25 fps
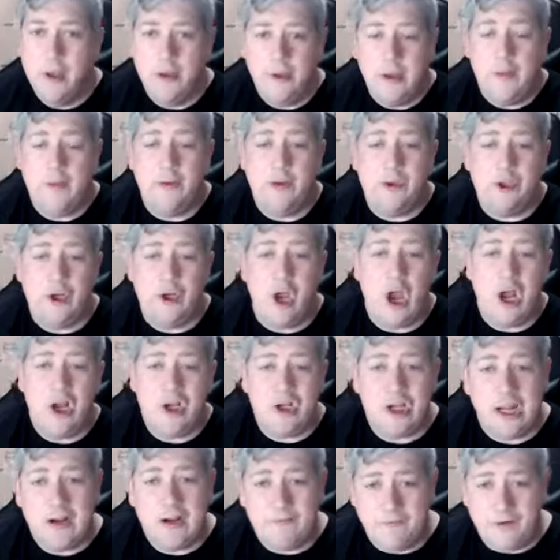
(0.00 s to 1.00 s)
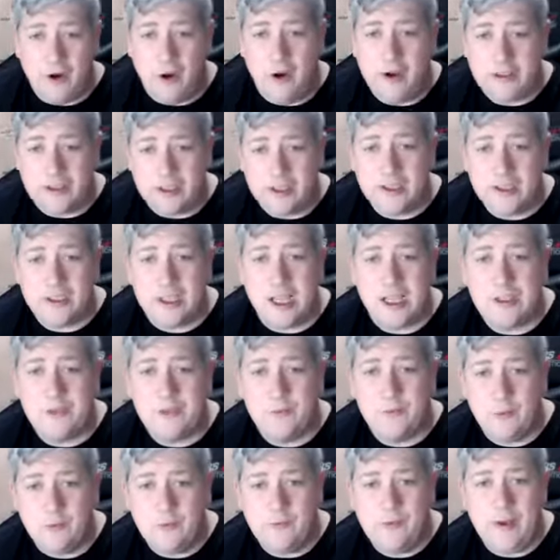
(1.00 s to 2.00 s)
Now, the church had a very
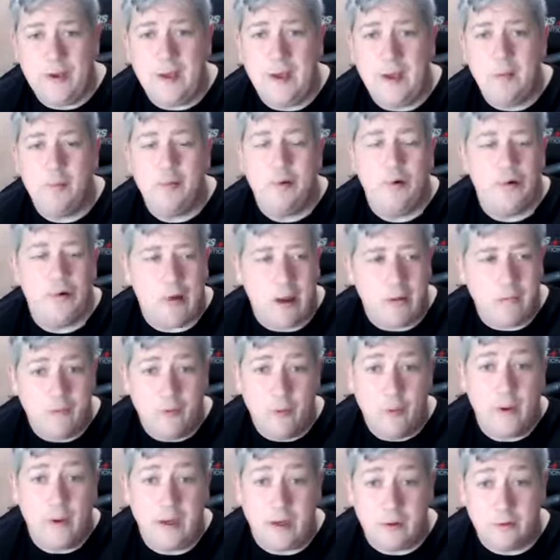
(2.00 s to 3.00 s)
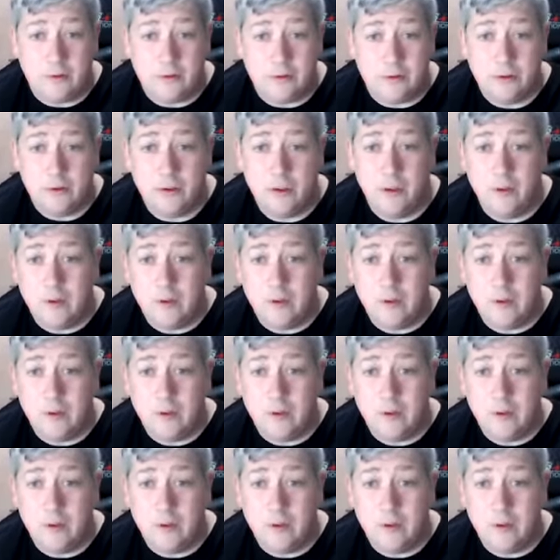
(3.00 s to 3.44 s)
successful feeding program for widows.